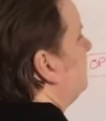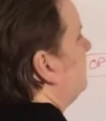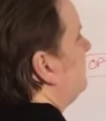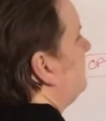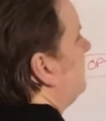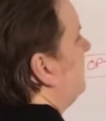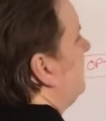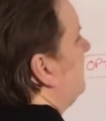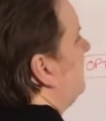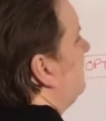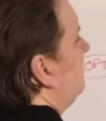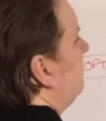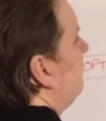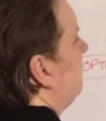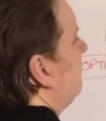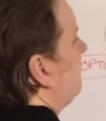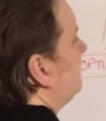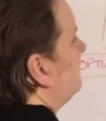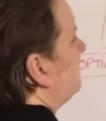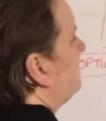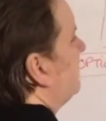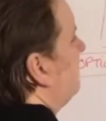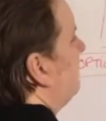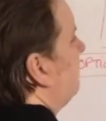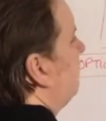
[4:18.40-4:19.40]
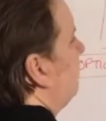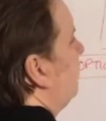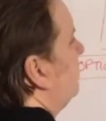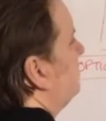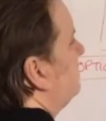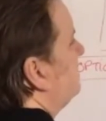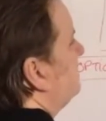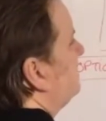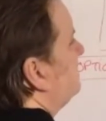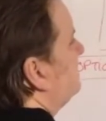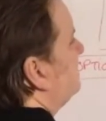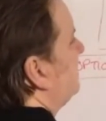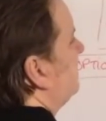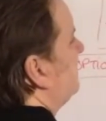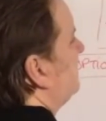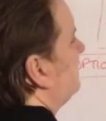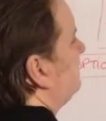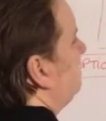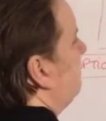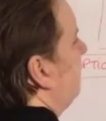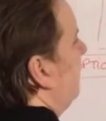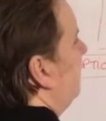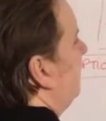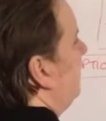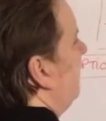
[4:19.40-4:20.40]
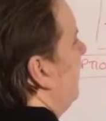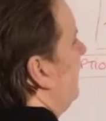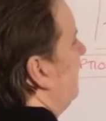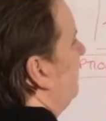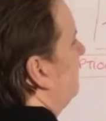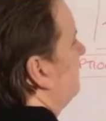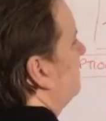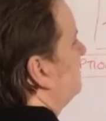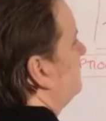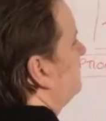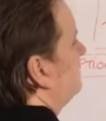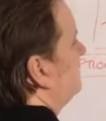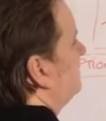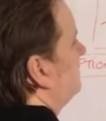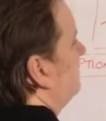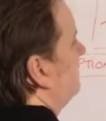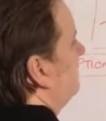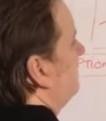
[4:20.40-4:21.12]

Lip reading: dealing with, say, 1 to 6 bed house.